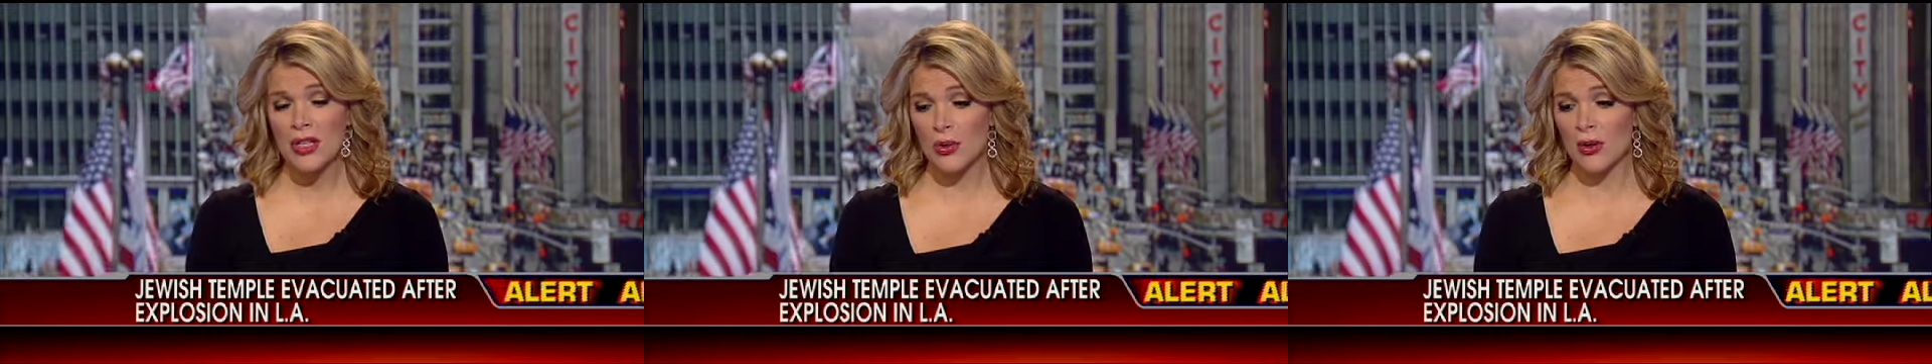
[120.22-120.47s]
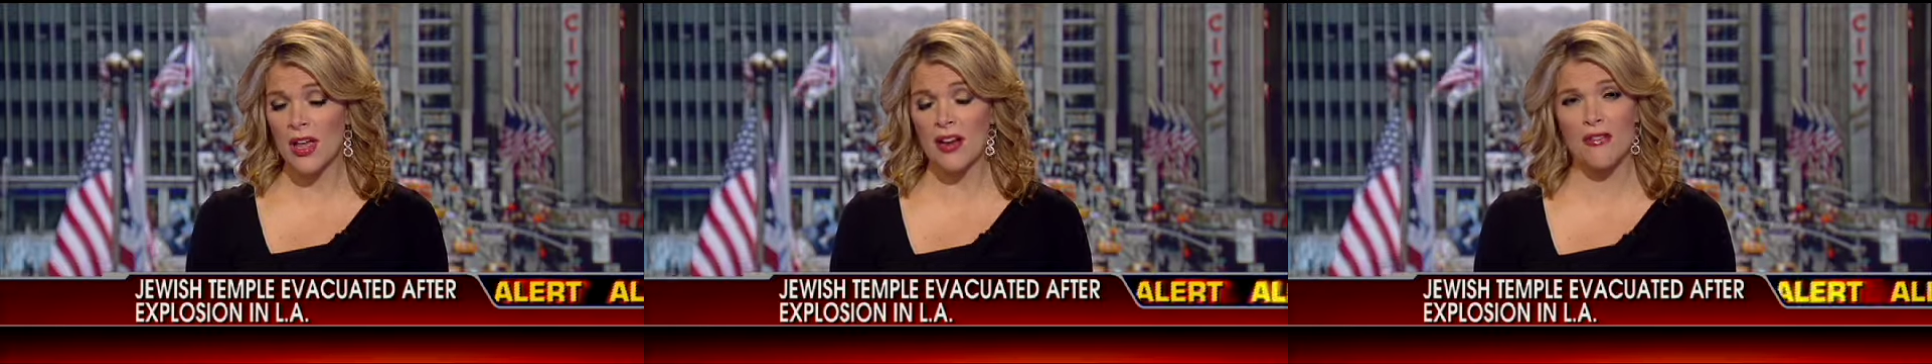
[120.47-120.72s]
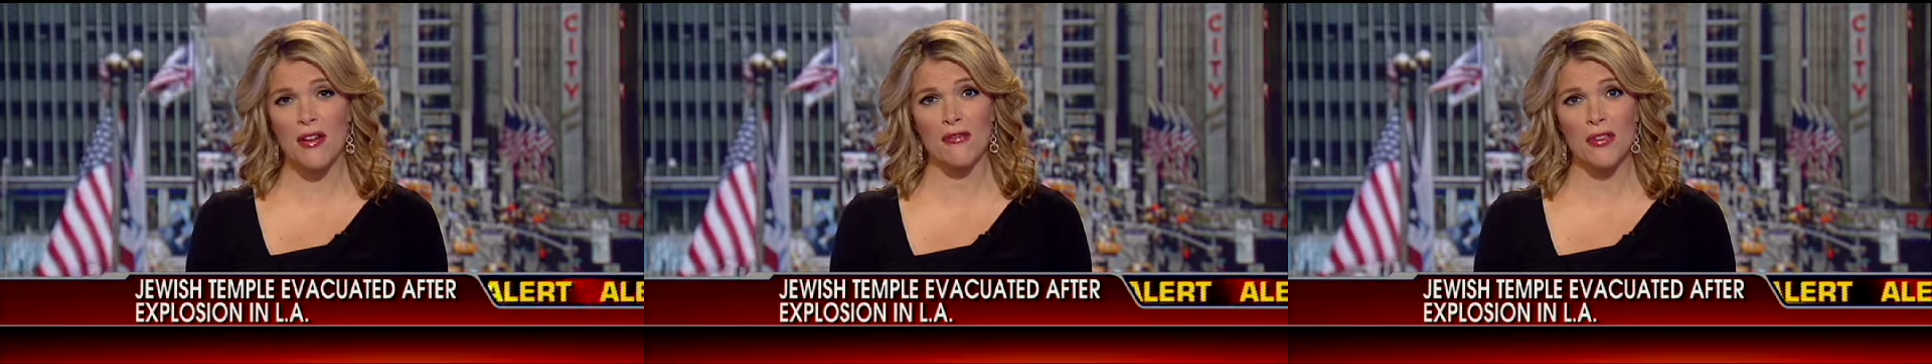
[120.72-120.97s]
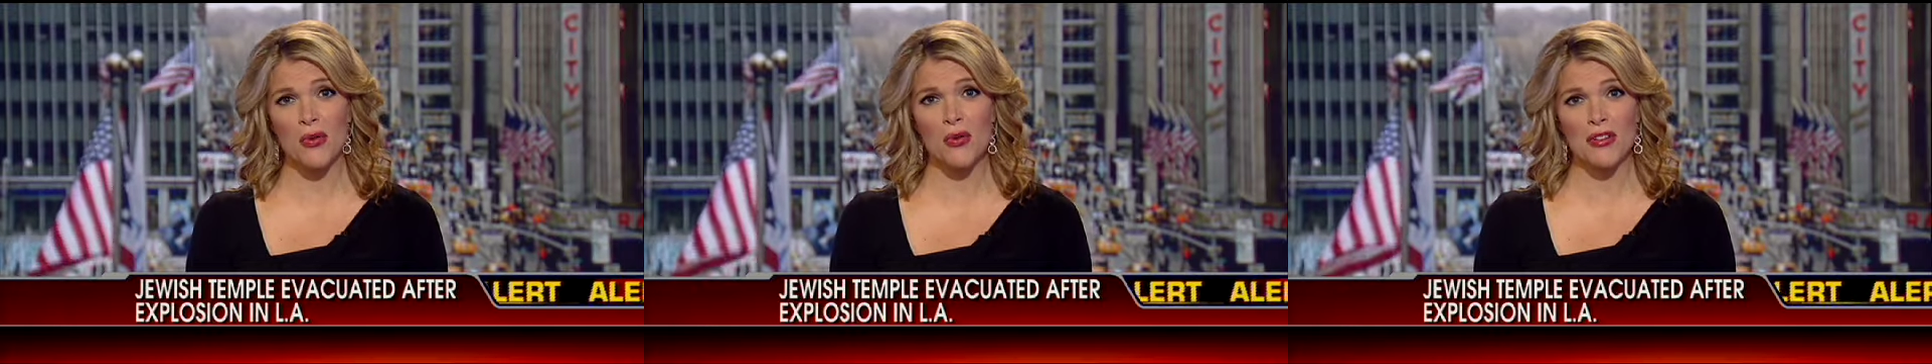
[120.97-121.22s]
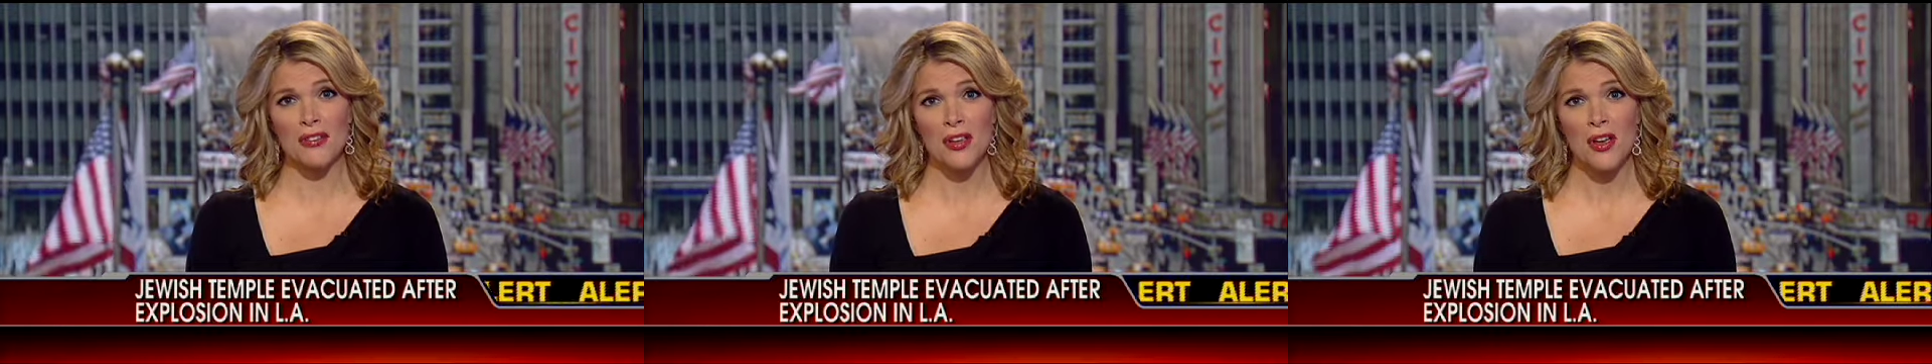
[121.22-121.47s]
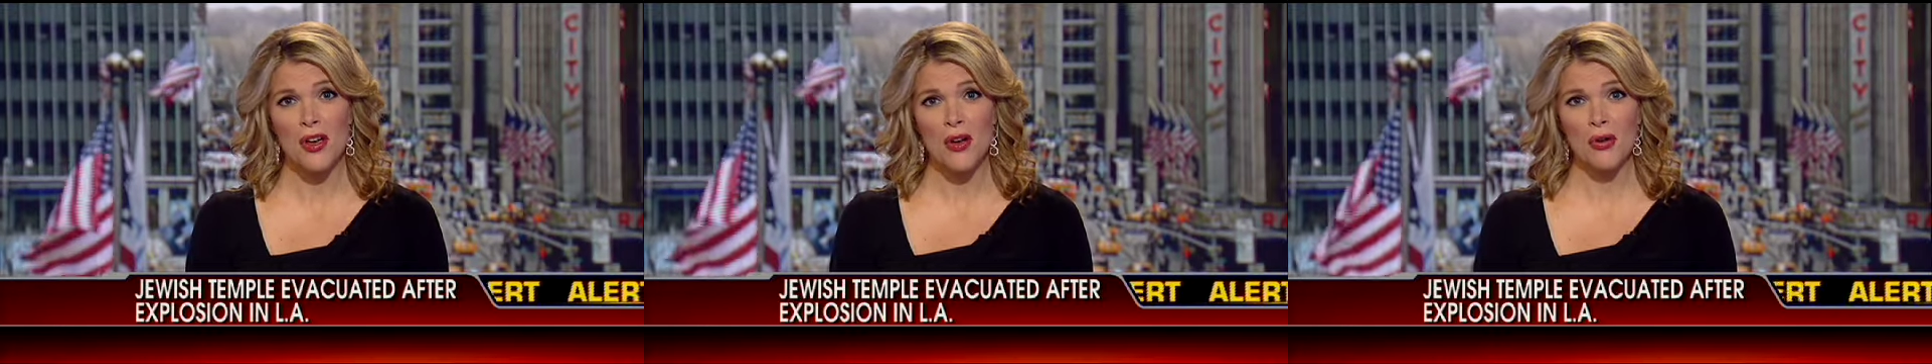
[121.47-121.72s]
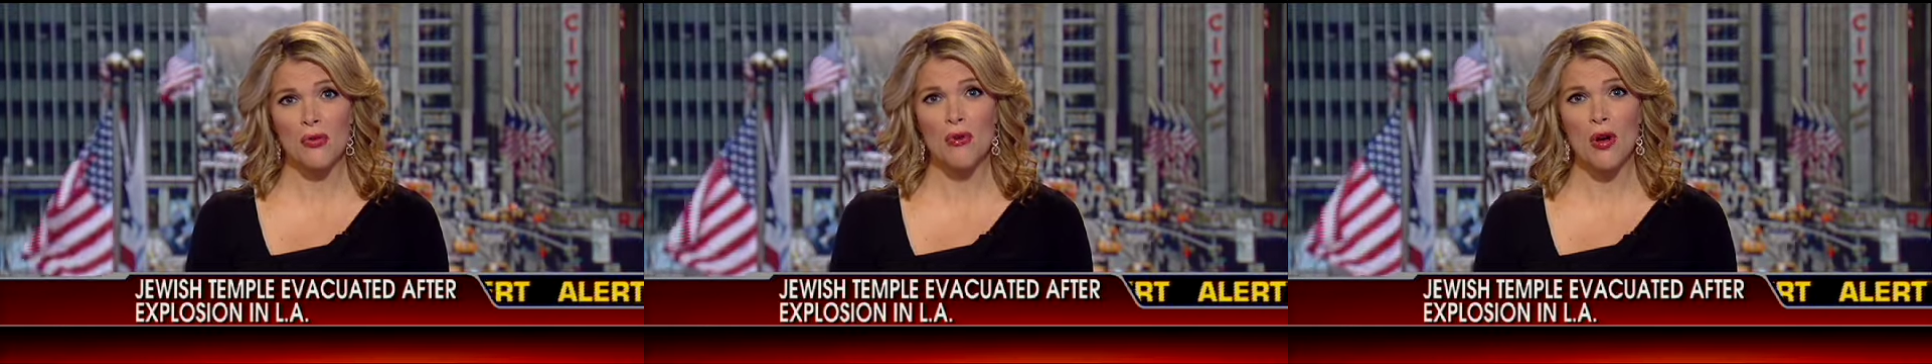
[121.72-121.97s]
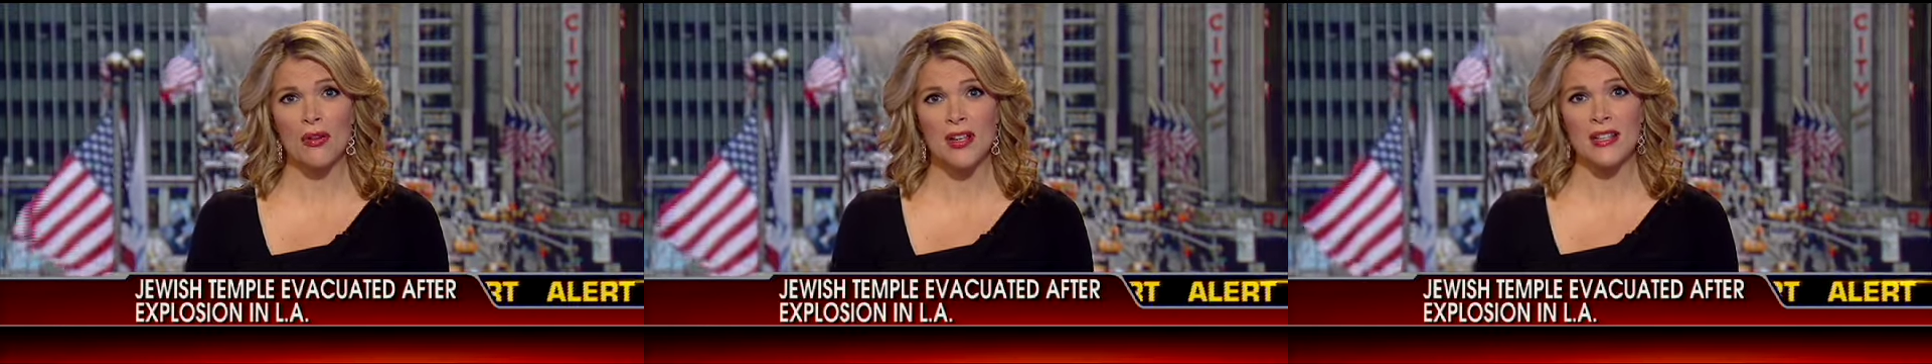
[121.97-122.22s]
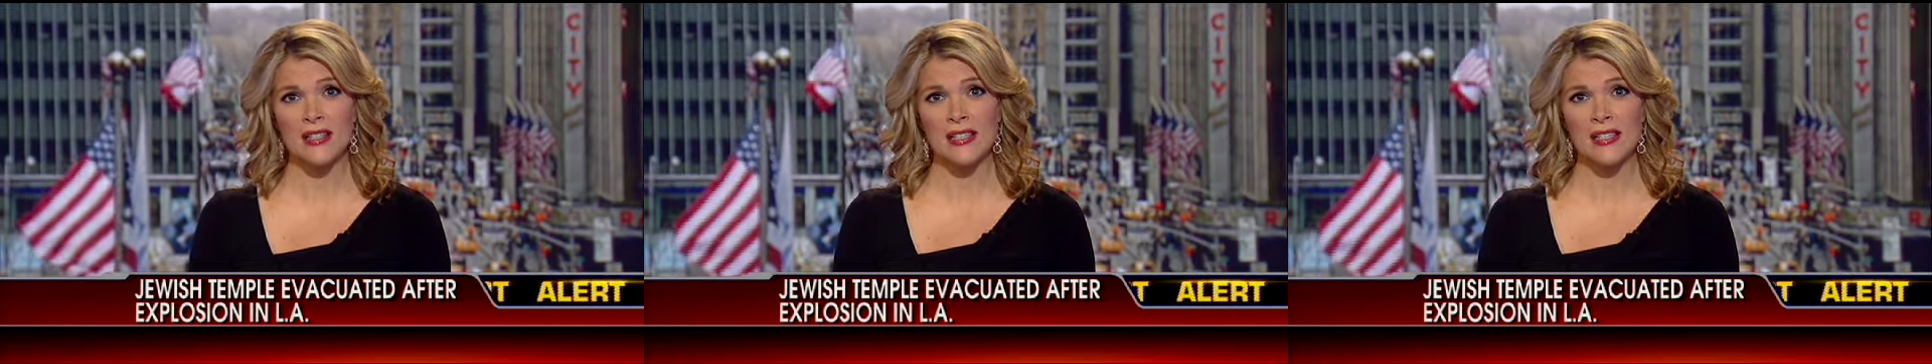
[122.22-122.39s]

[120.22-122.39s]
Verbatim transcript: to a lot of our viewers who wrote in